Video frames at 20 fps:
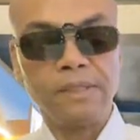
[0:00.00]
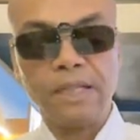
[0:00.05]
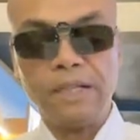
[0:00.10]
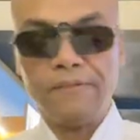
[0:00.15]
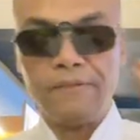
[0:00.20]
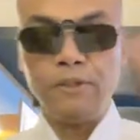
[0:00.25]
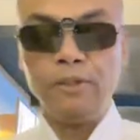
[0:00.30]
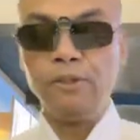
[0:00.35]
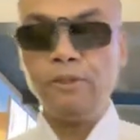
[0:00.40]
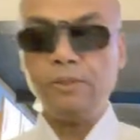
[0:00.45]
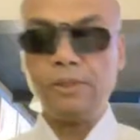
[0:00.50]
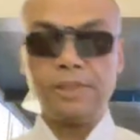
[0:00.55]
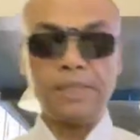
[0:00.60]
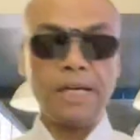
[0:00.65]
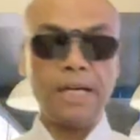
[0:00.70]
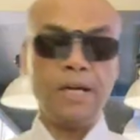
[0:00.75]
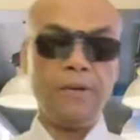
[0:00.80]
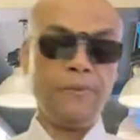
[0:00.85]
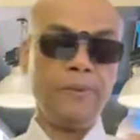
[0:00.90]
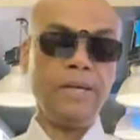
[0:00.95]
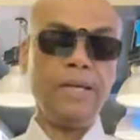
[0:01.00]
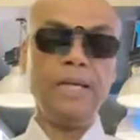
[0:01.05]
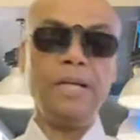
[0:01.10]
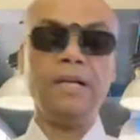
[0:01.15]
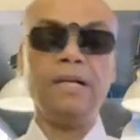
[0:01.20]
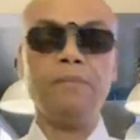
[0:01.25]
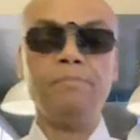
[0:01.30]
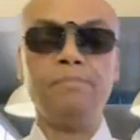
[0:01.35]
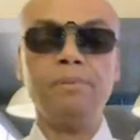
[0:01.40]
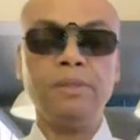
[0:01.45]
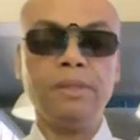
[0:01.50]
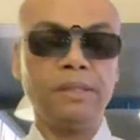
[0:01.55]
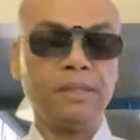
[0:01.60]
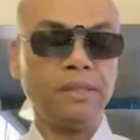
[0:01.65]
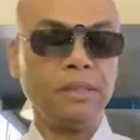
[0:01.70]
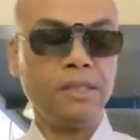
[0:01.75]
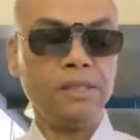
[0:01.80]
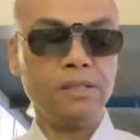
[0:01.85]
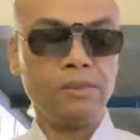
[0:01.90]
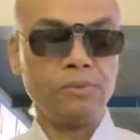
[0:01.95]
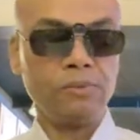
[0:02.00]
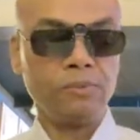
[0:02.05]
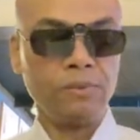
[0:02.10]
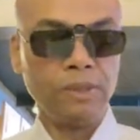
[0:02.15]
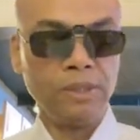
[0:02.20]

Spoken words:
If you say reading a book is